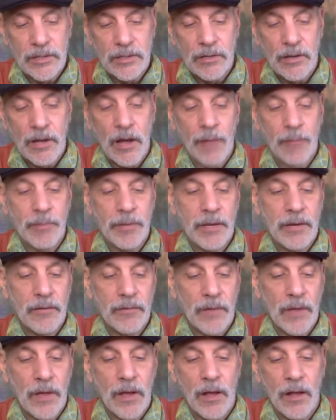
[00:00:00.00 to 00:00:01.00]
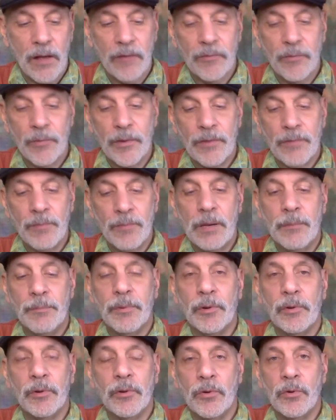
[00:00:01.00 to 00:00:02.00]
not be involved with
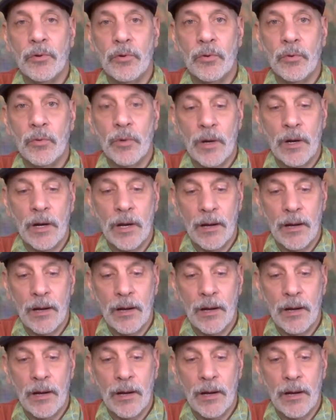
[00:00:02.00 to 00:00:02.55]
people who,